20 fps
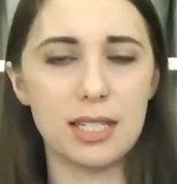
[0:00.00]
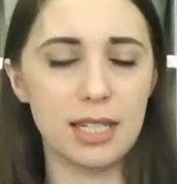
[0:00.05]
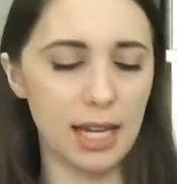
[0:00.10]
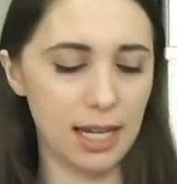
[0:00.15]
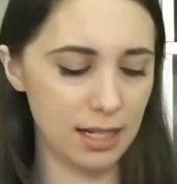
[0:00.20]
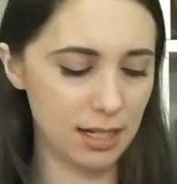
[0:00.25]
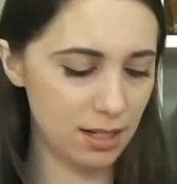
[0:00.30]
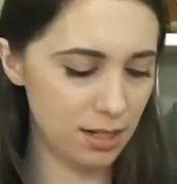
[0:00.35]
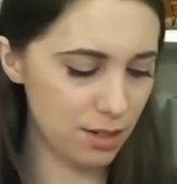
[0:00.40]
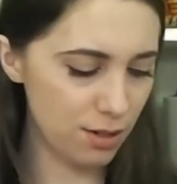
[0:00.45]

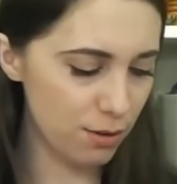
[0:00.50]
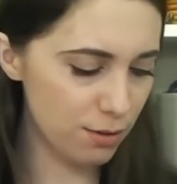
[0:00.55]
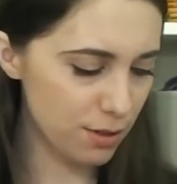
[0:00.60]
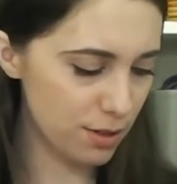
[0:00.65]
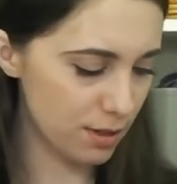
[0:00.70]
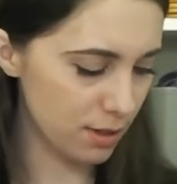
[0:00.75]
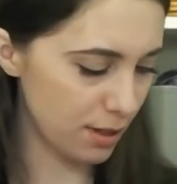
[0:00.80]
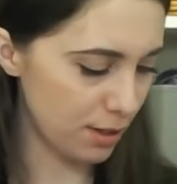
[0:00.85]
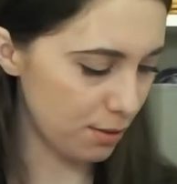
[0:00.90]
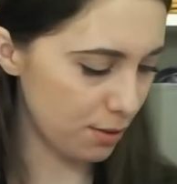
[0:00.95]
like so
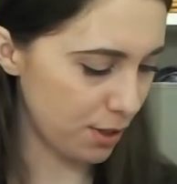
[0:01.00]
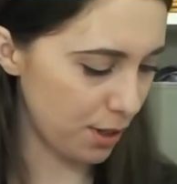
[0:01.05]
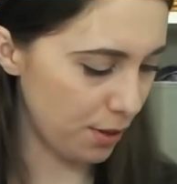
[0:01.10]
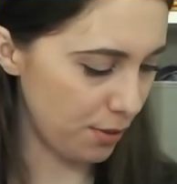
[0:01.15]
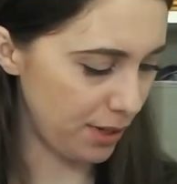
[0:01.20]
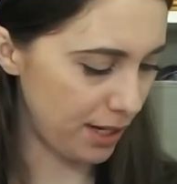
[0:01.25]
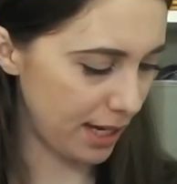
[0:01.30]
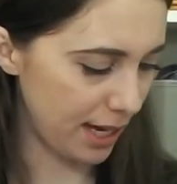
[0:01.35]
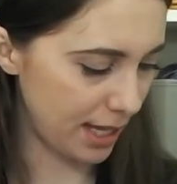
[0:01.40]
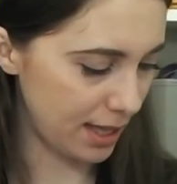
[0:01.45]
slow
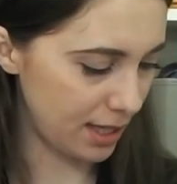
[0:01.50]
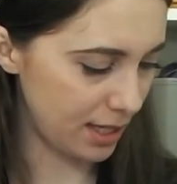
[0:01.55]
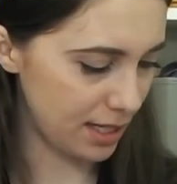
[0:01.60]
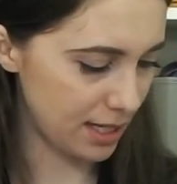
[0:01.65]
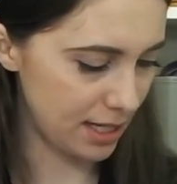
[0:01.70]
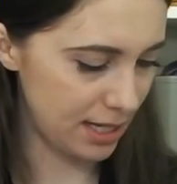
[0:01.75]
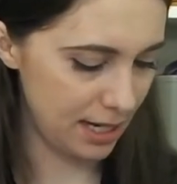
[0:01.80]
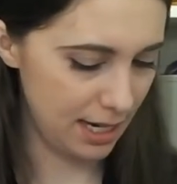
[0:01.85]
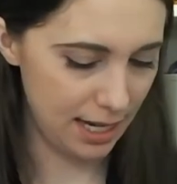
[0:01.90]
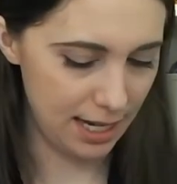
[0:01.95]
going at
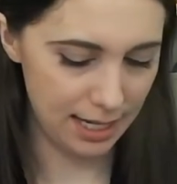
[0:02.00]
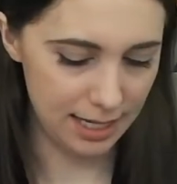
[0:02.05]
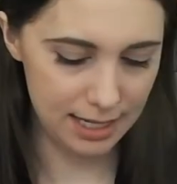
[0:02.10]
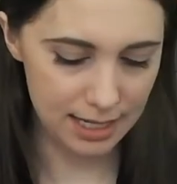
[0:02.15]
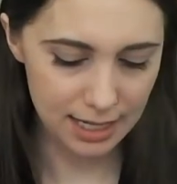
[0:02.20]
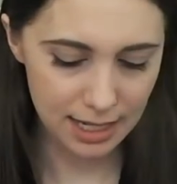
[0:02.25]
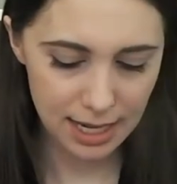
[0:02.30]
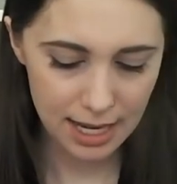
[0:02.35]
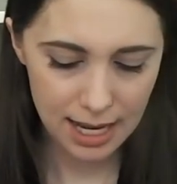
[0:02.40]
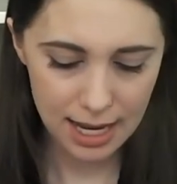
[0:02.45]
this
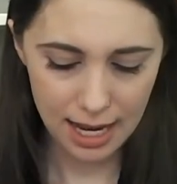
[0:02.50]
knit.